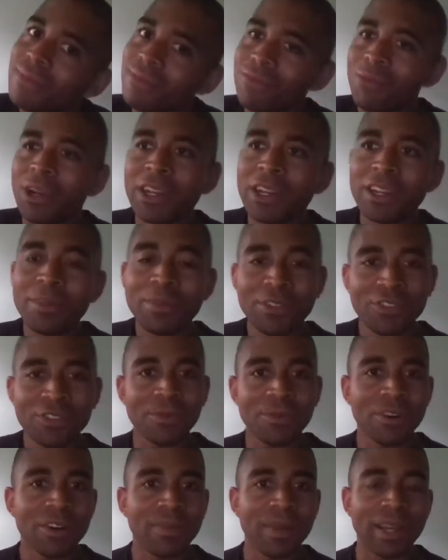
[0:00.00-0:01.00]
Why not be
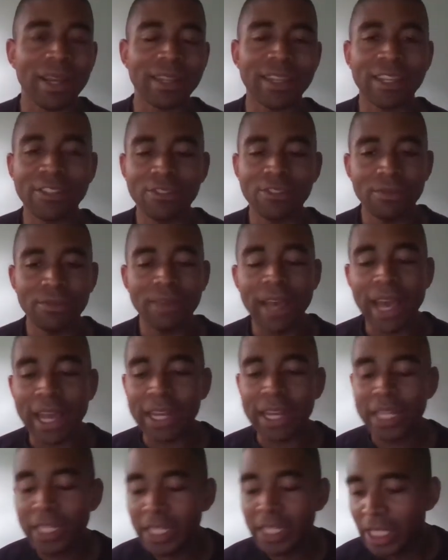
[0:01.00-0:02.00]
smart about that and do
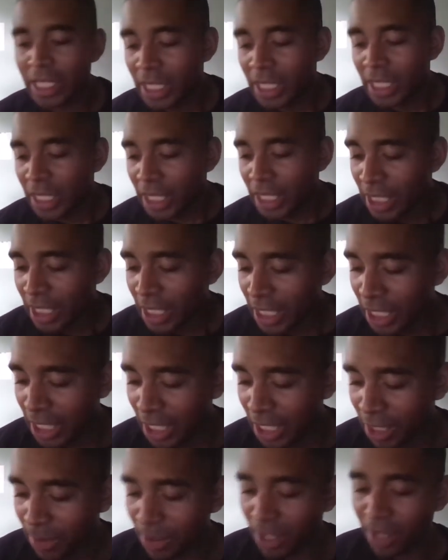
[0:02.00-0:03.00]
that?
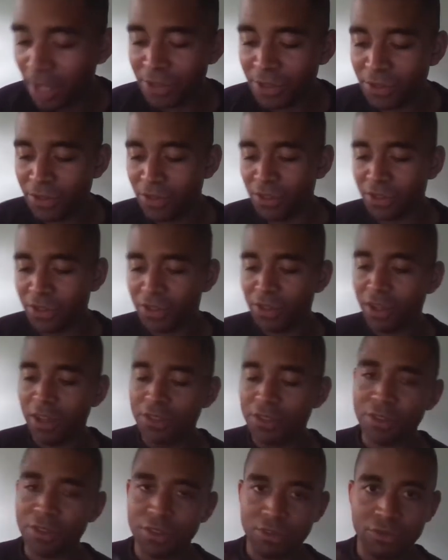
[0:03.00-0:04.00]
Also,
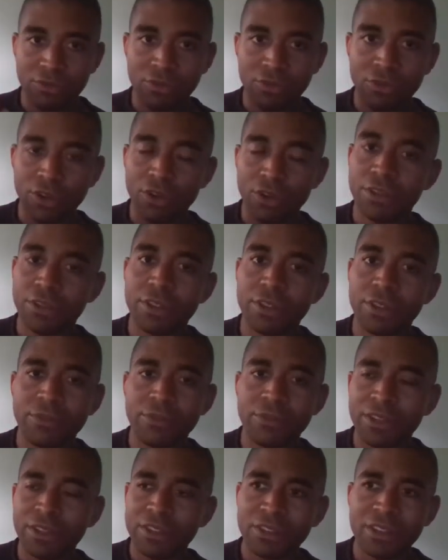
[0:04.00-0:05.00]
there's growth
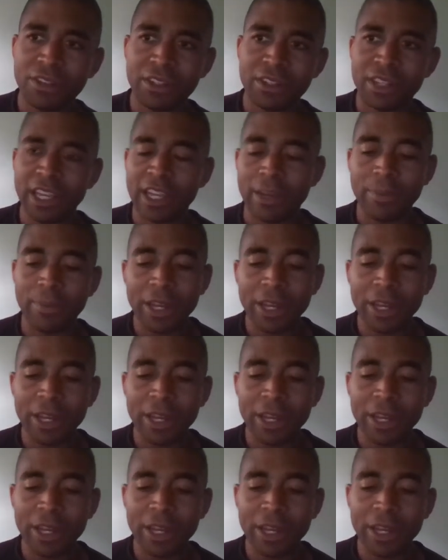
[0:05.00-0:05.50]
and risk you can take on.